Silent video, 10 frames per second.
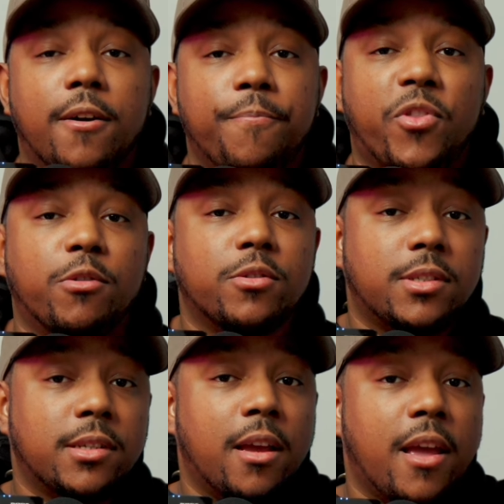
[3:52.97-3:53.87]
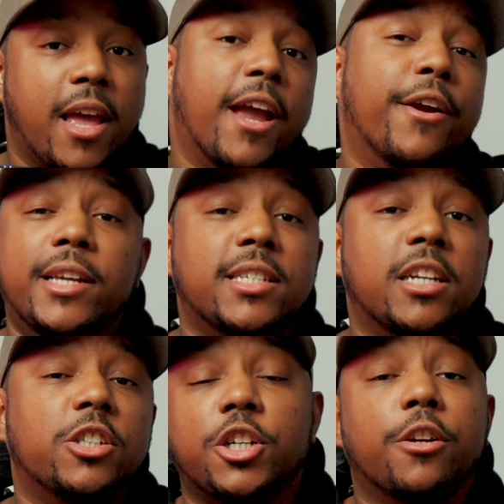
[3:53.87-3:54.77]
those areas in
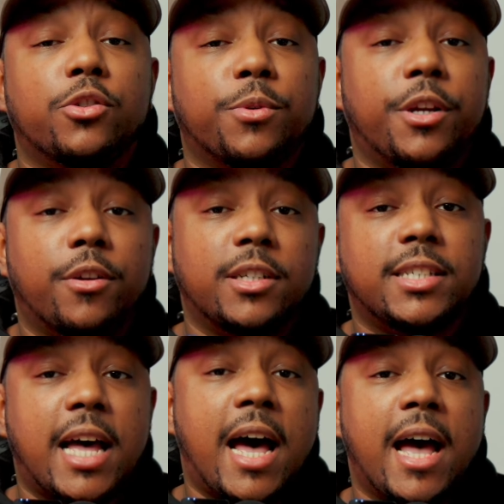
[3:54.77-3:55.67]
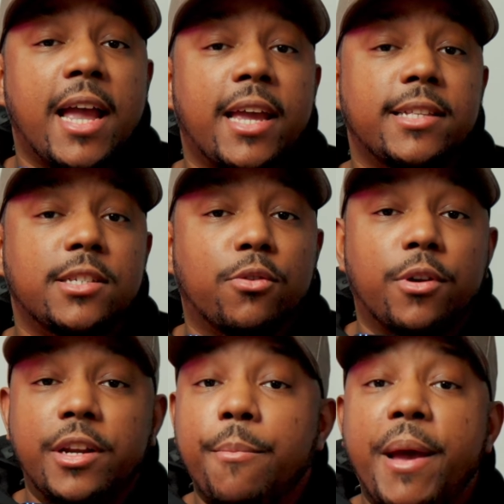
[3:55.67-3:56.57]
the church where you're on the sides or
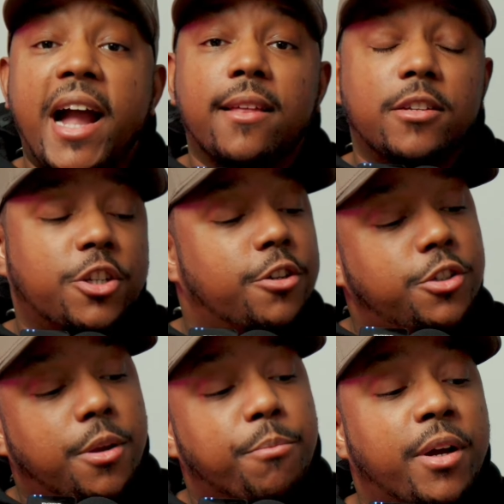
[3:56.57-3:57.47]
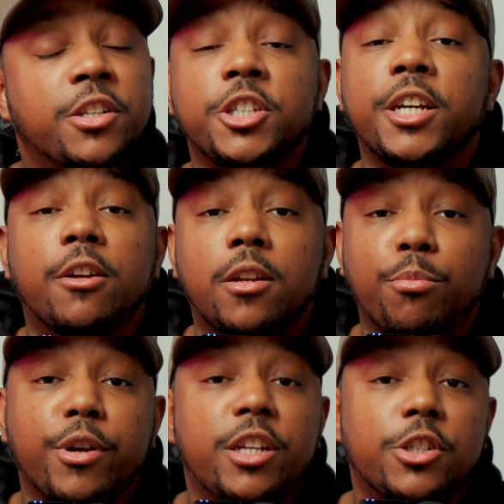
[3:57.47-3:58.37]
in the back of the church, you can punch in on the
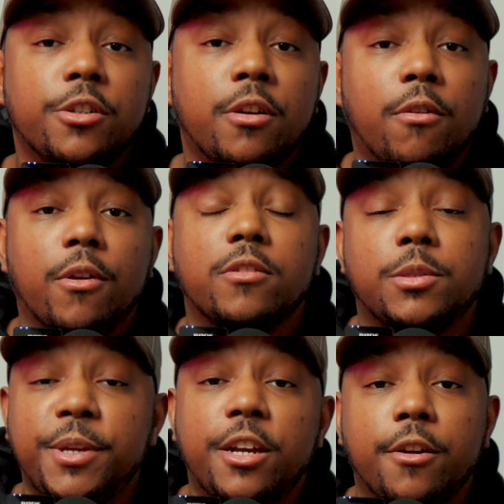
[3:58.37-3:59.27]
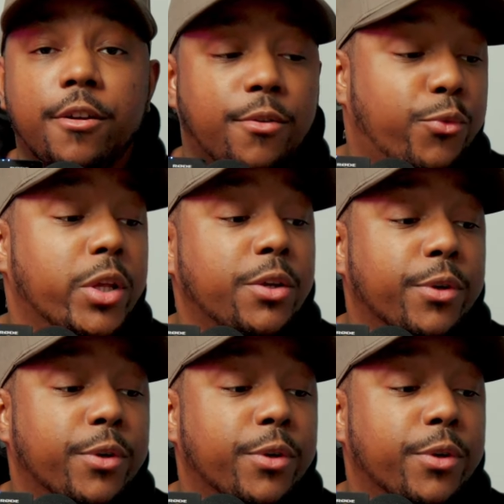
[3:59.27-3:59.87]
preacher or the speaker really,